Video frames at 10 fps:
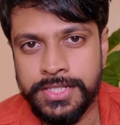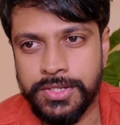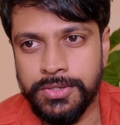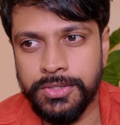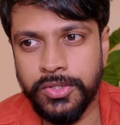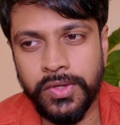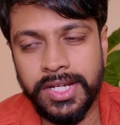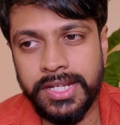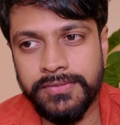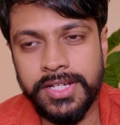so you
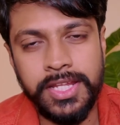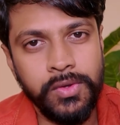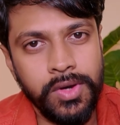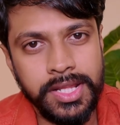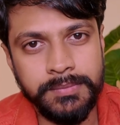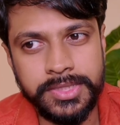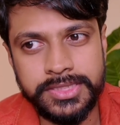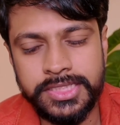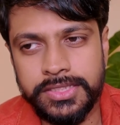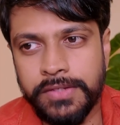can definitely go ahead and
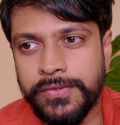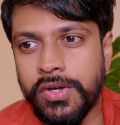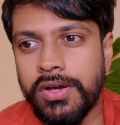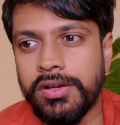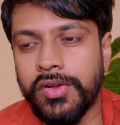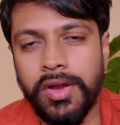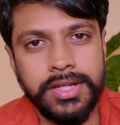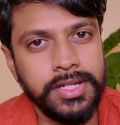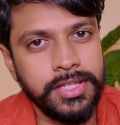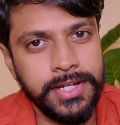purchase. If you are a
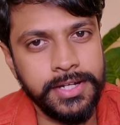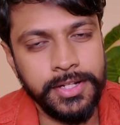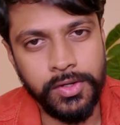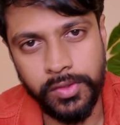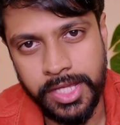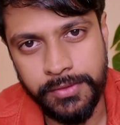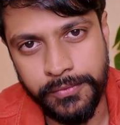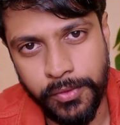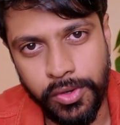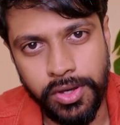content creator looking
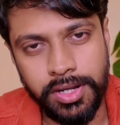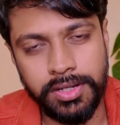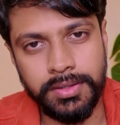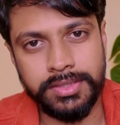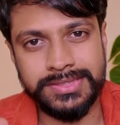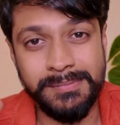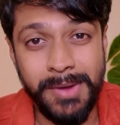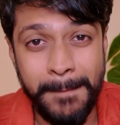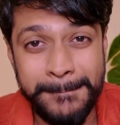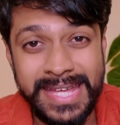for
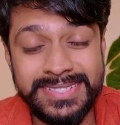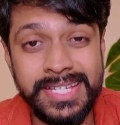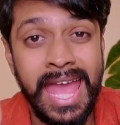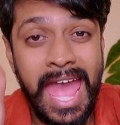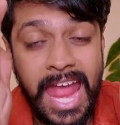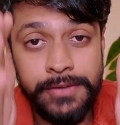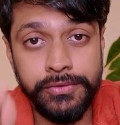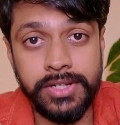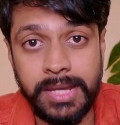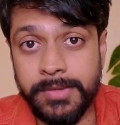some amazing
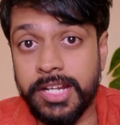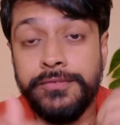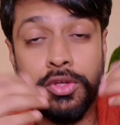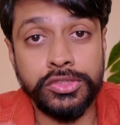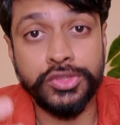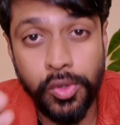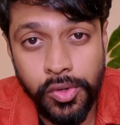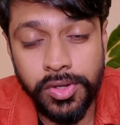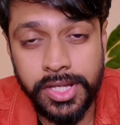handful camera, if you're a solo